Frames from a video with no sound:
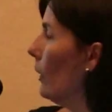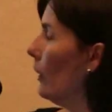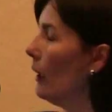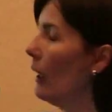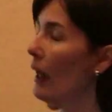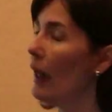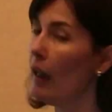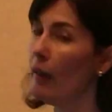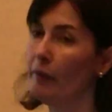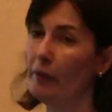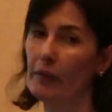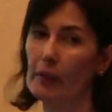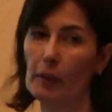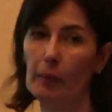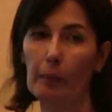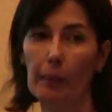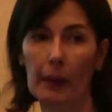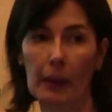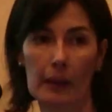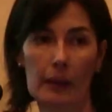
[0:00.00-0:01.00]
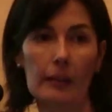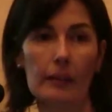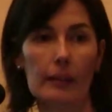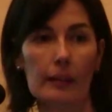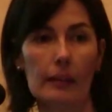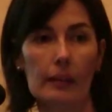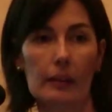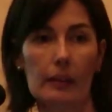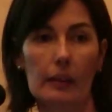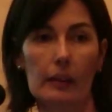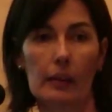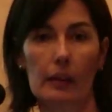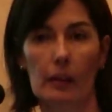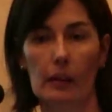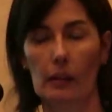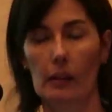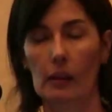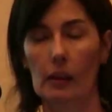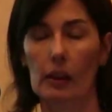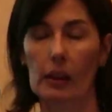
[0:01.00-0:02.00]
after past the
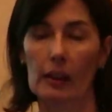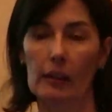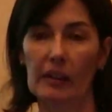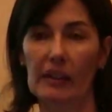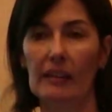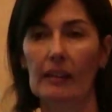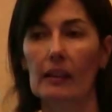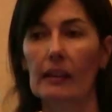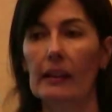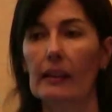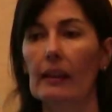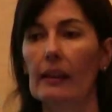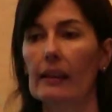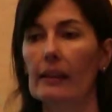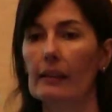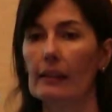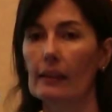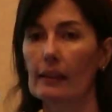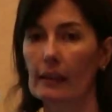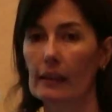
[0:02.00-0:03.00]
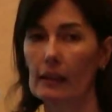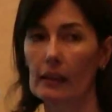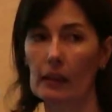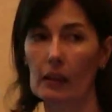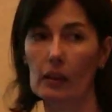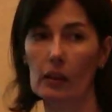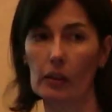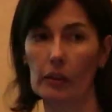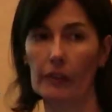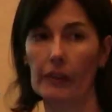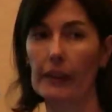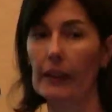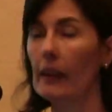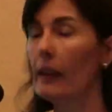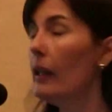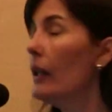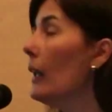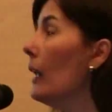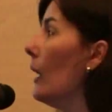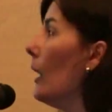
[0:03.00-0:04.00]
crystalline lenses and the cornea,
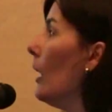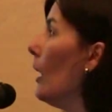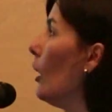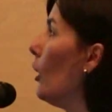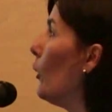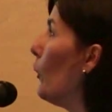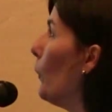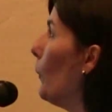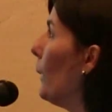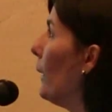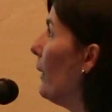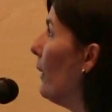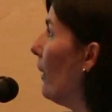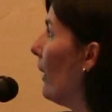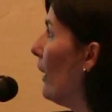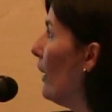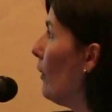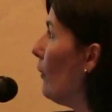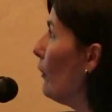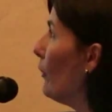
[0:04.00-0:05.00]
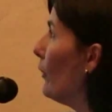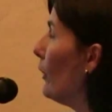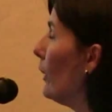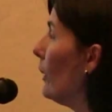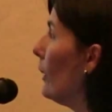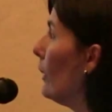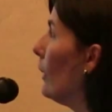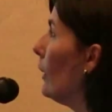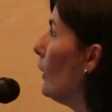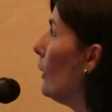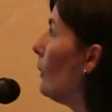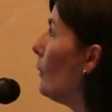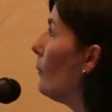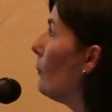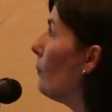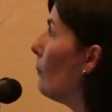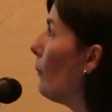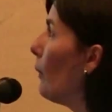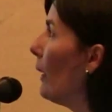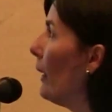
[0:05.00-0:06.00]
we'll have
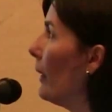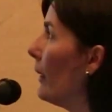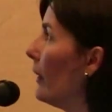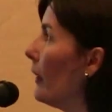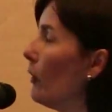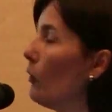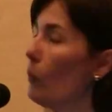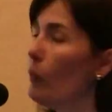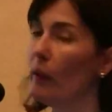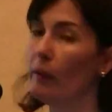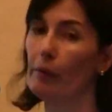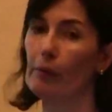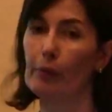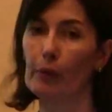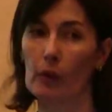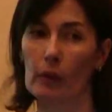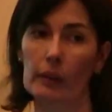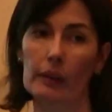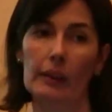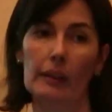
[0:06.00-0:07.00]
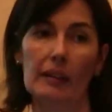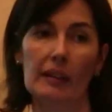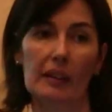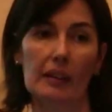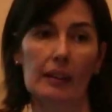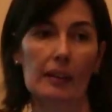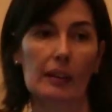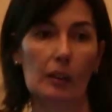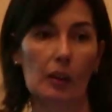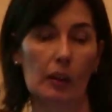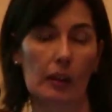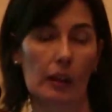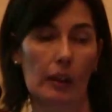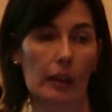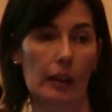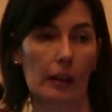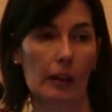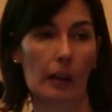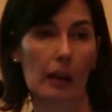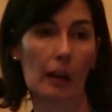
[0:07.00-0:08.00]
planar wavefront. This is
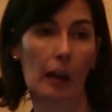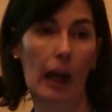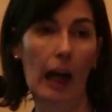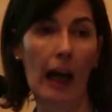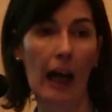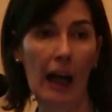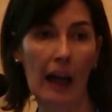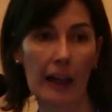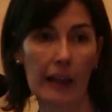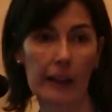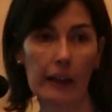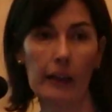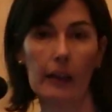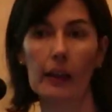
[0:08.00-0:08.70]
an eye